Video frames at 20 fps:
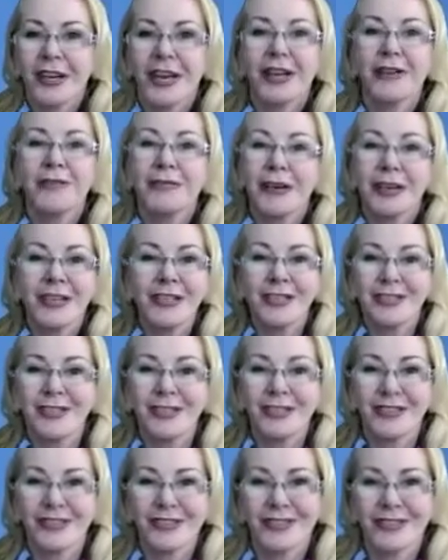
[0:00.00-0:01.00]
And why
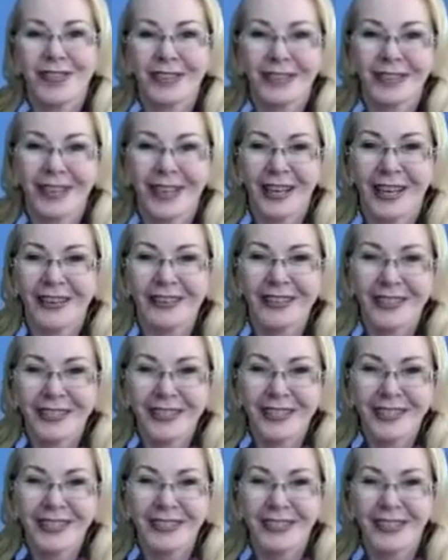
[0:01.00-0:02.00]
should you not have
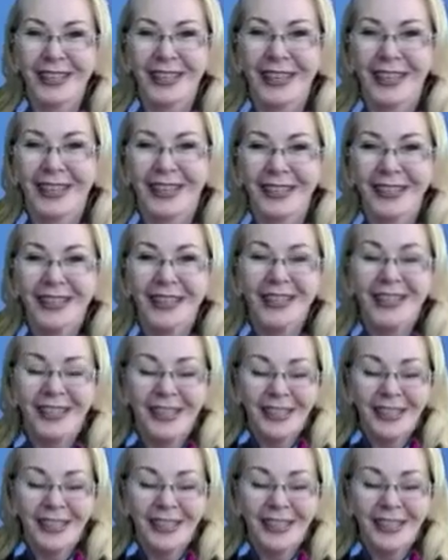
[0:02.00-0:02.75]
it, okay?